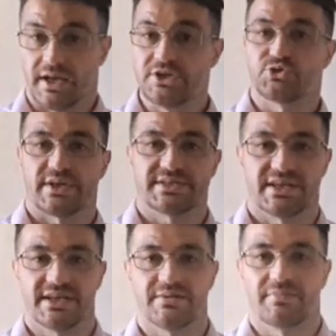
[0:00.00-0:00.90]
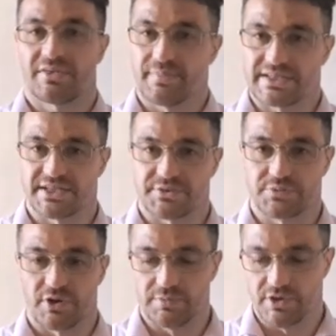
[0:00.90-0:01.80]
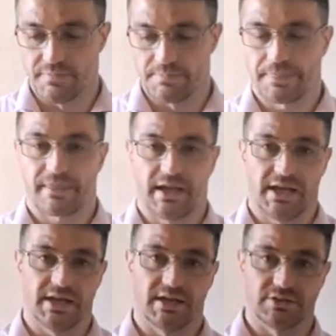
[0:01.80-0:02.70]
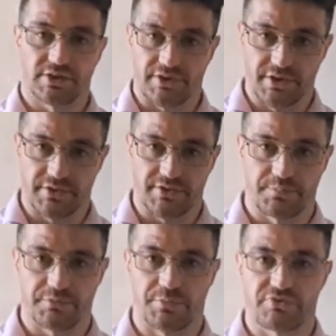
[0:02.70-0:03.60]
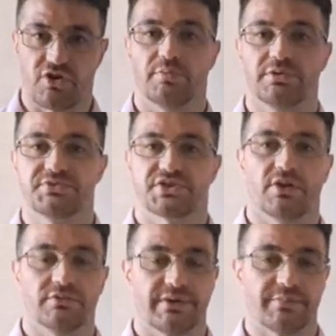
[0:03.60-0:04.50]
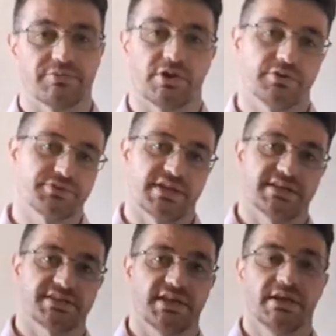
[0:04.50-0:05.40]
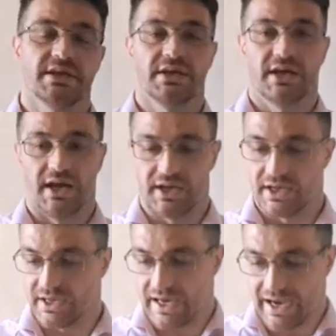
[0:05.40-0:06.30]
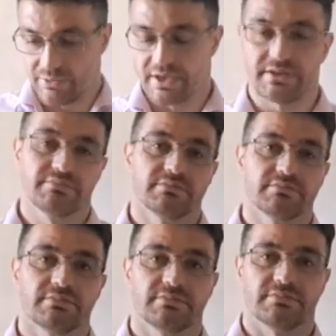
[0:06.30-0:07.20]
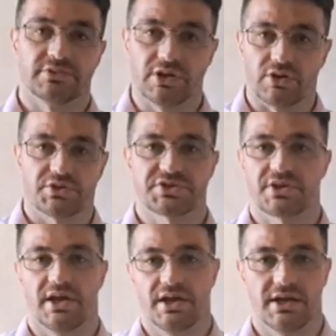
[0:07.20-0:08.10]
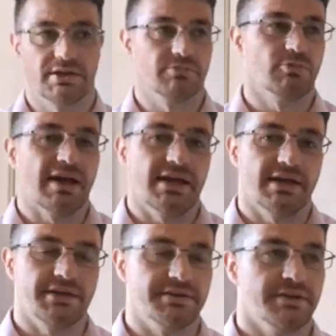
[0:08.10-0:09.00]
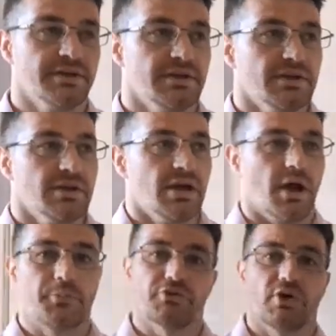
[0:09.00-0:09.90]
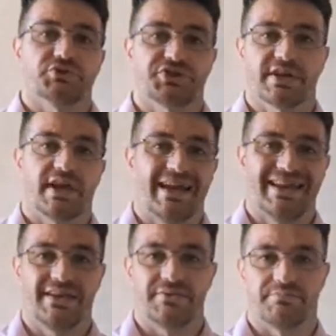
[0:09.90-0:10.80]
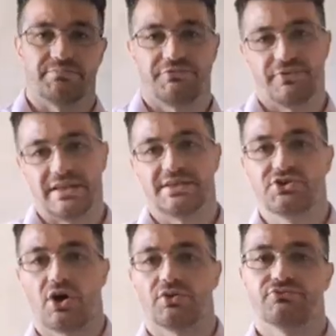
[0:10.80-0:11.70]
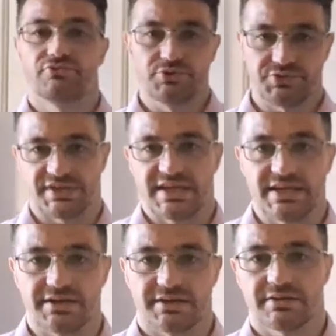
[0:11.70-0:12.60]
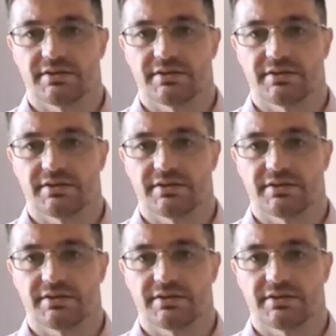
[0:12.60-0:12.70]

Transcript: interesting mathematics problem, look at the problem solving process, how it looks when approaching a fairly non-routine